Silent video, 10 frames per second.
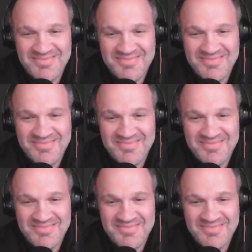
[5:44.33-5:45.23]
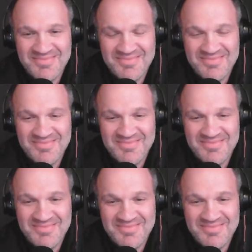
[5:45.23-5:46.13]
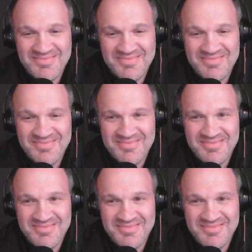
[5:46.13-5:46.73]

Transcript: (not speaking)